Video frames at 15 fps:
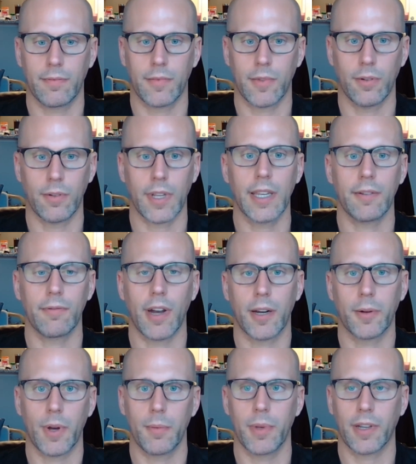don't eat right
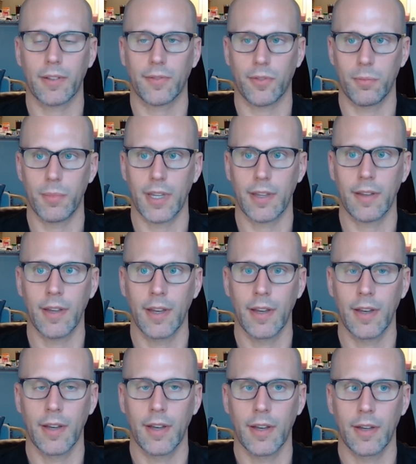away because for me,
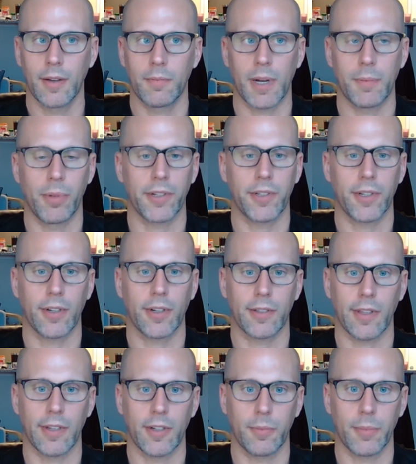my blood sugar is a
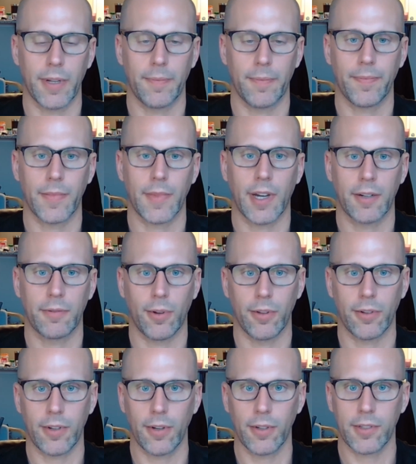little bit on a
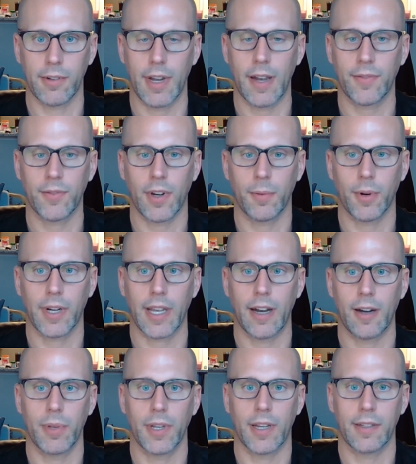roller coaster after I work
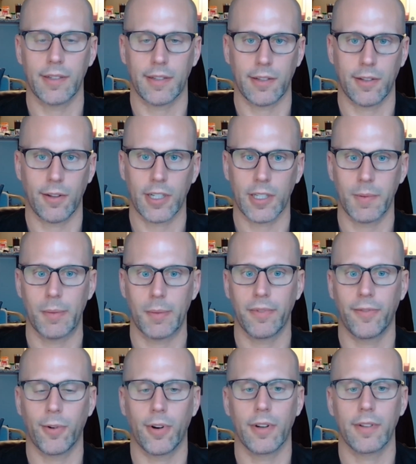out because as I talked about
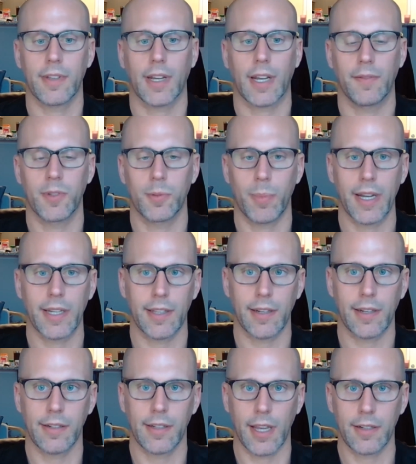before, it's like I've spiked it
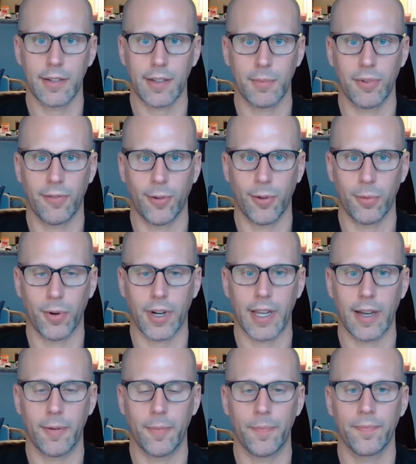intentionally before the
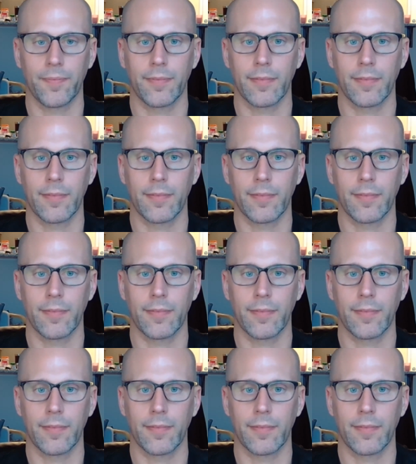workout